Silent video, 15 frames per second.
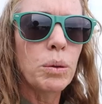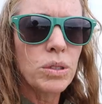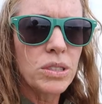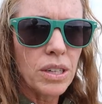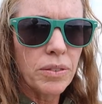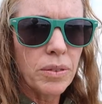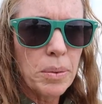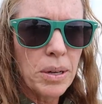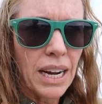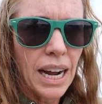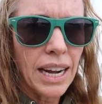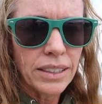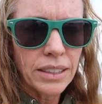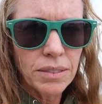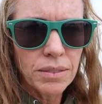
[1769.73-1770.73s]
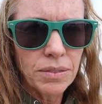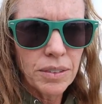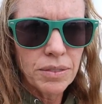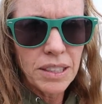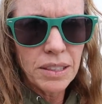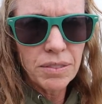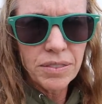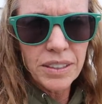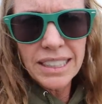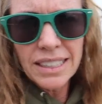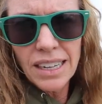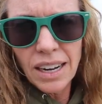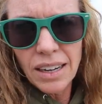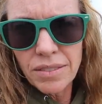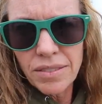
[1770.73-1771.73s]
reserve about 150
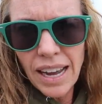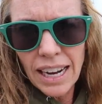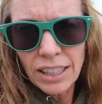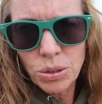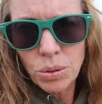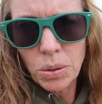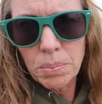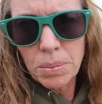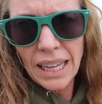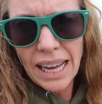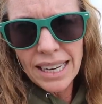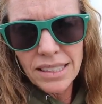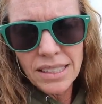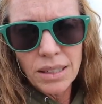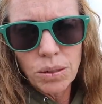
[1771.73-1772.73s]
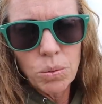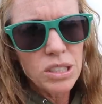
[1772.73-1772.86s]
feet of actual plastic.